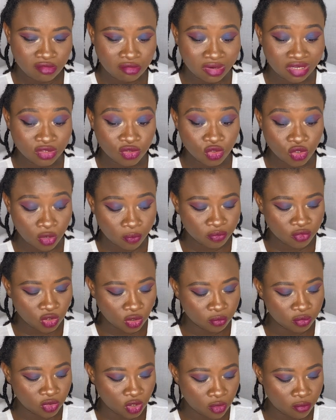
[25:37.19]
My top.
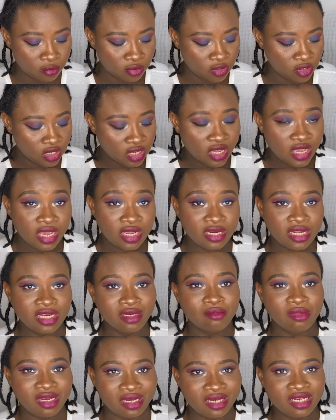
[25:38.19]
And
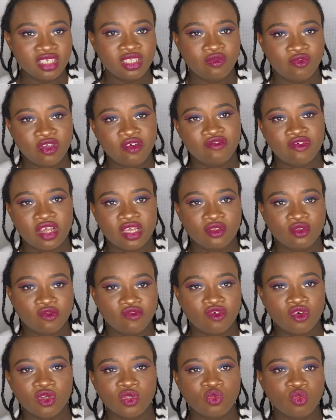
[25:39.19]
then my least favorite,
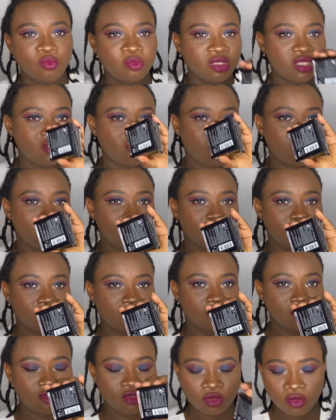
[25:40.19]
of course, would be the Revlon.
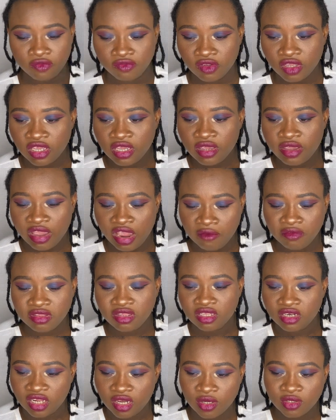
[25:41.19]

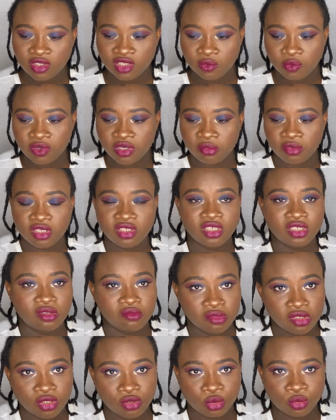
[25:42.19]
Everything else is pretty much in
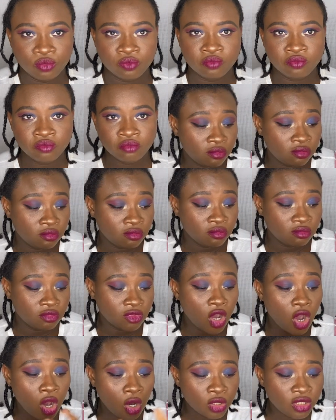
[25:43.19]
the middle.
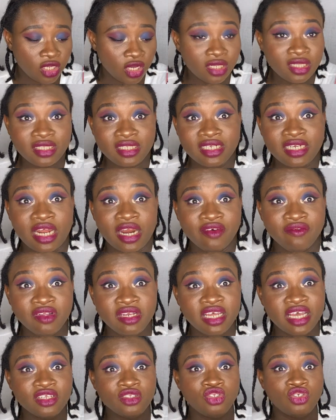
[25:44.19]
Oh, the other thing that I
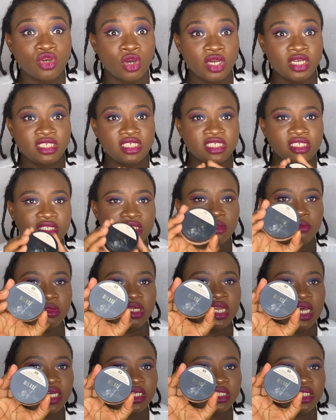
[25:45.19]
really enjoyed is the
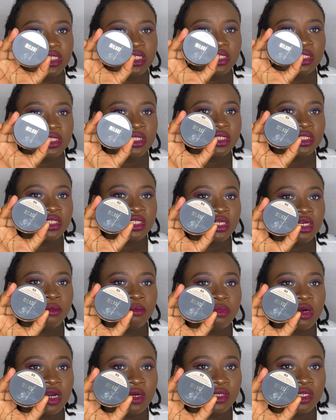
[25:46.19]
Milani
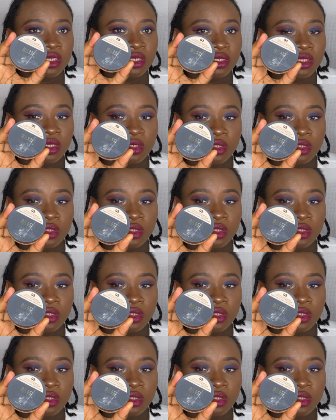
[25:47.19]
powder.